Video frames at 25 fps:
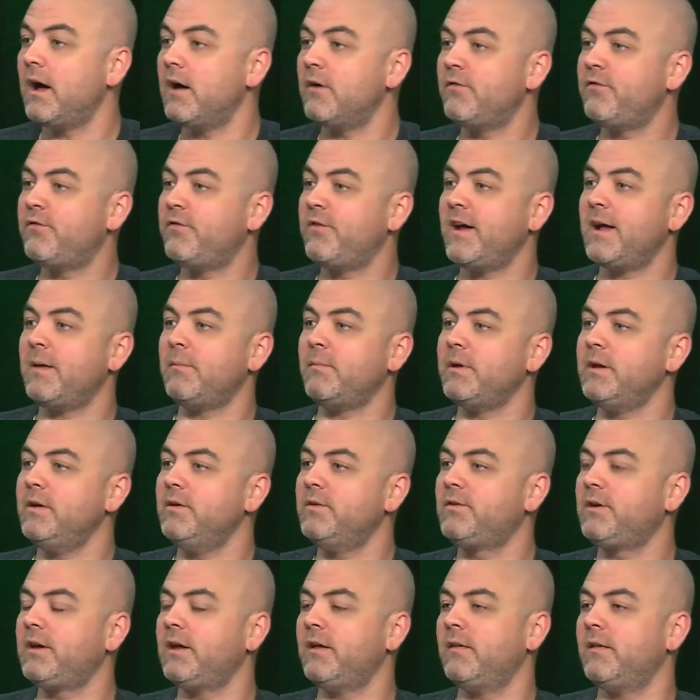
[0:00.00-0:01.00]

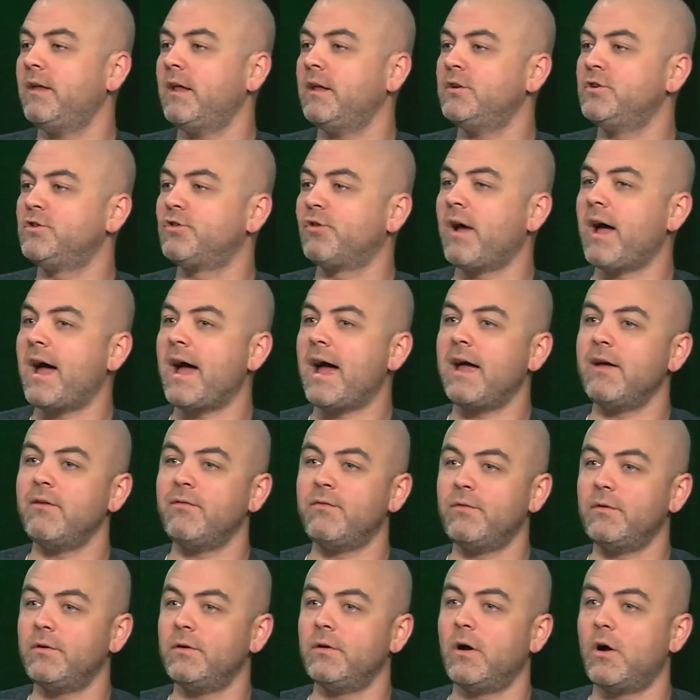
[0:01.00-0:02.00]
families can then
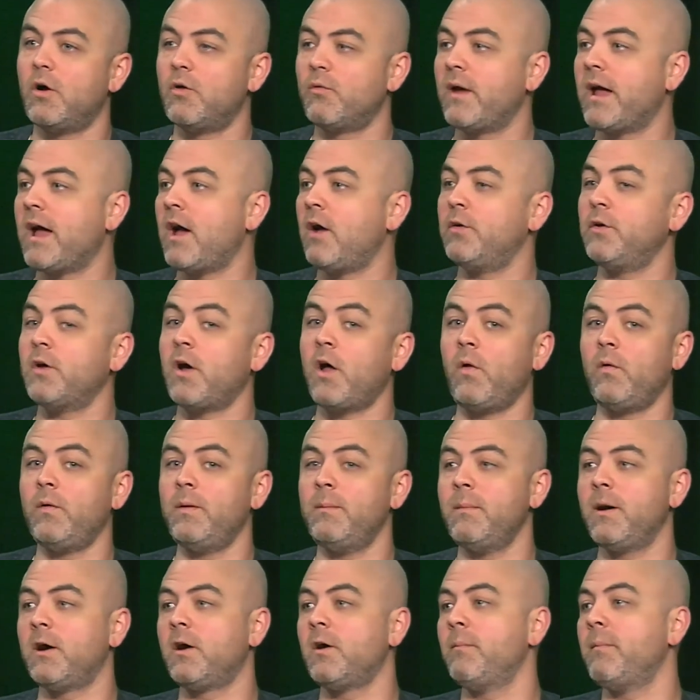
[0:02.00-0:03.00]
drive around not
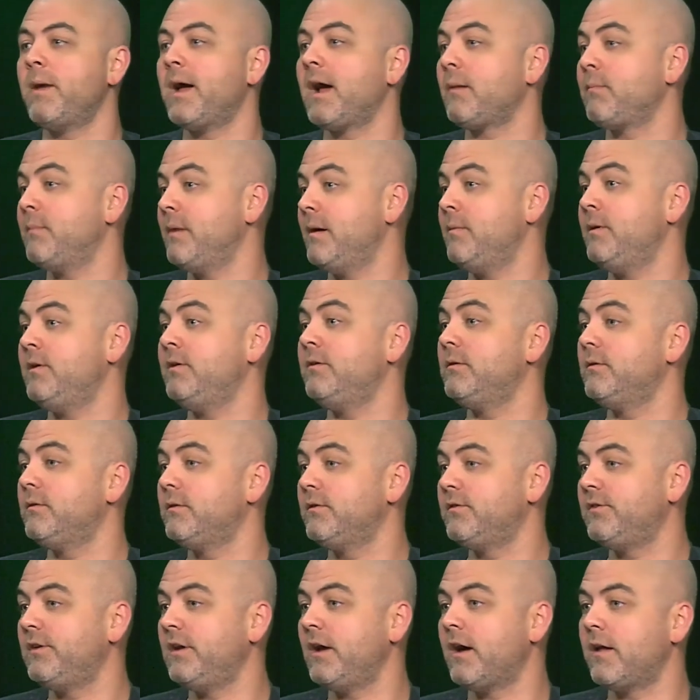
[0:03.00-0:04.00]
only Merrimack, maybe
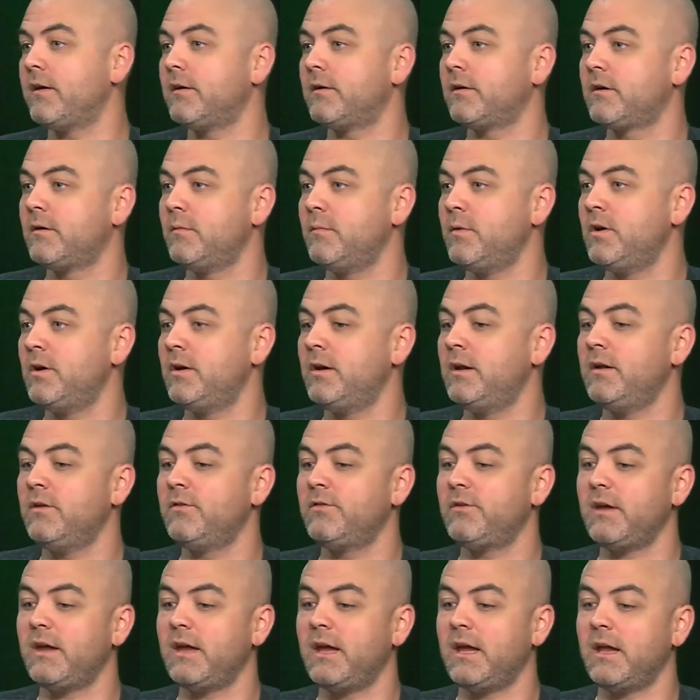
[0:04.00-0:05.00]
see other
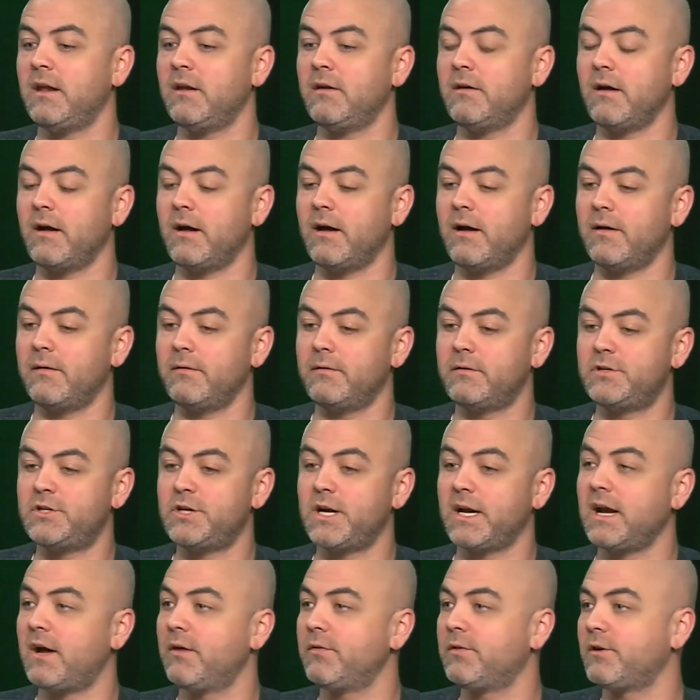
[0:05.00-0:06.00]
communities and
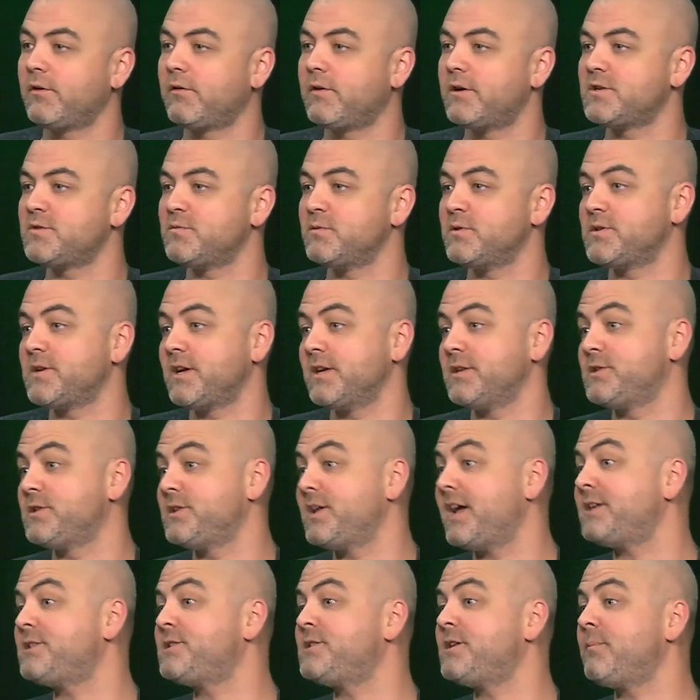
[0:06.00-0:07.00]
check out the Christmas lights.
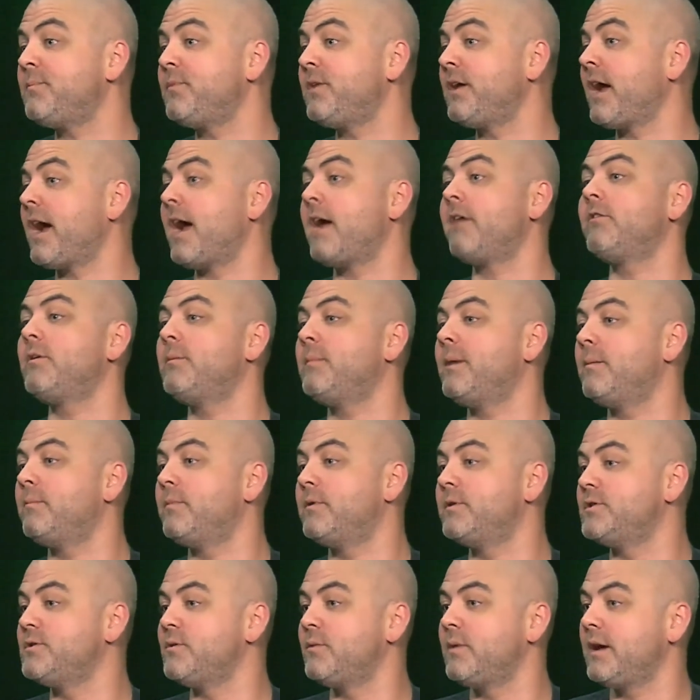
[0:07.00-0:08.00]
That's something I
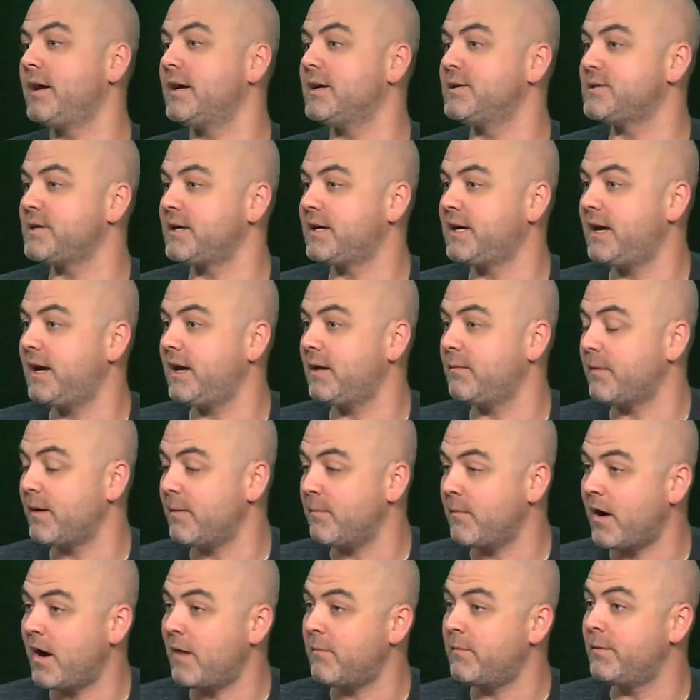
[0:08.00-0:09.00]
remember doing as a kid.
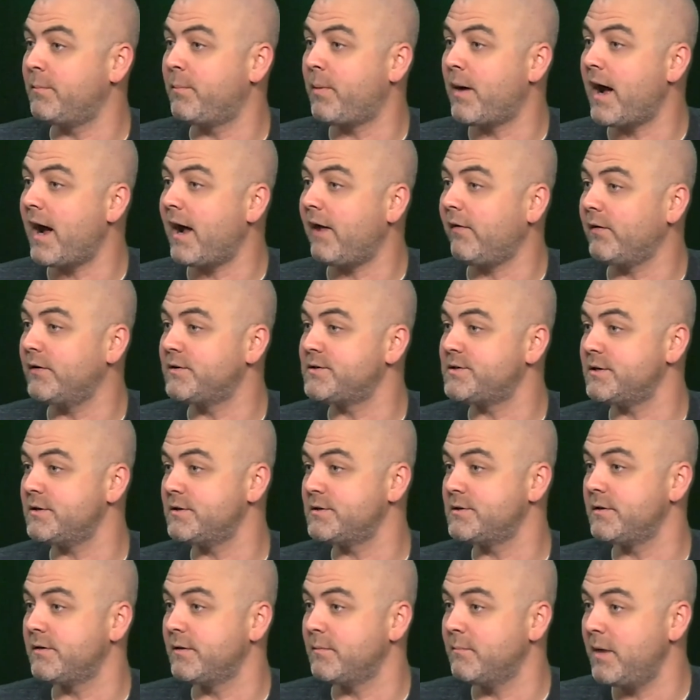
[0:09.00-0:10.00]
My mom would pile us
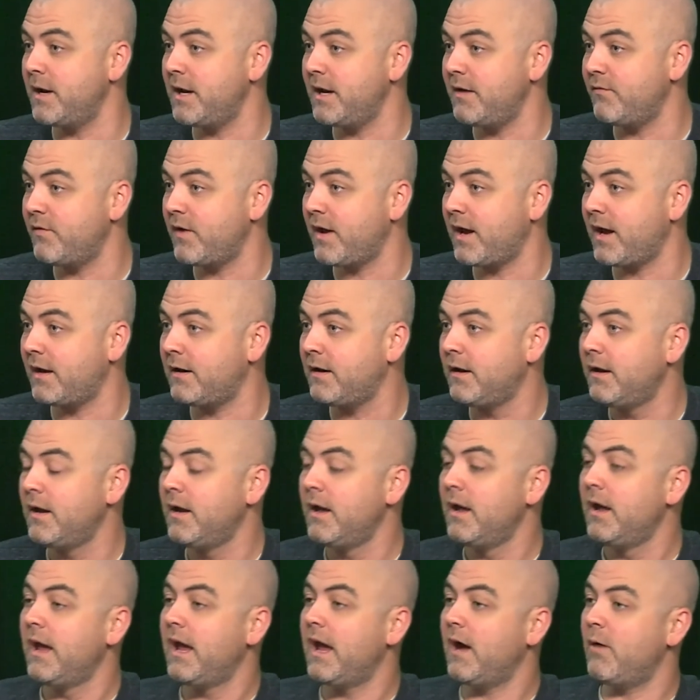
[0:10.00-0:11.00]
into the minivan
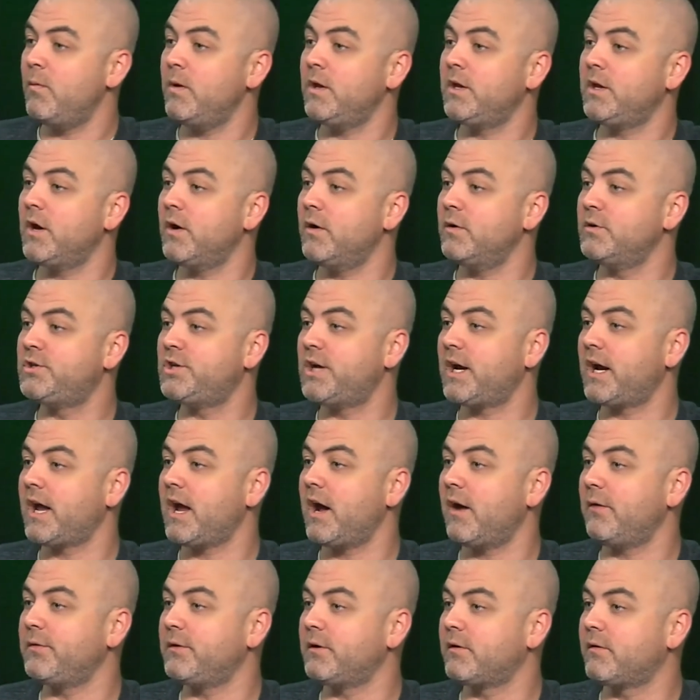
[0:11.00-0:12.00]
and we'd go check
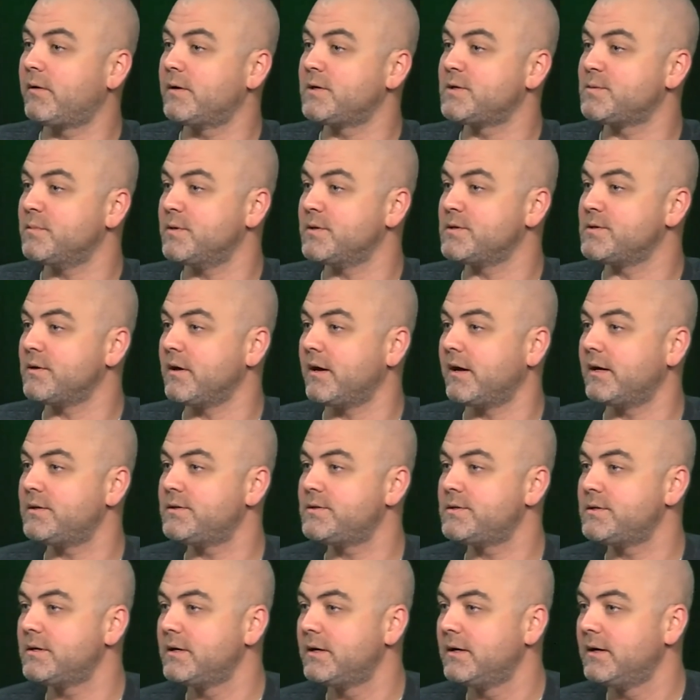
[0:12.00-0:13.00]
out the Christmas
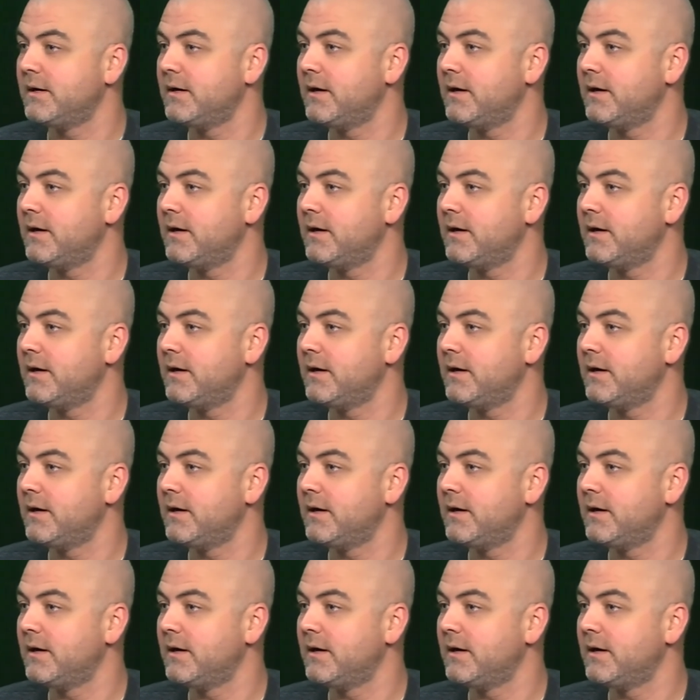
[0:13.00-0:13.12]
lights.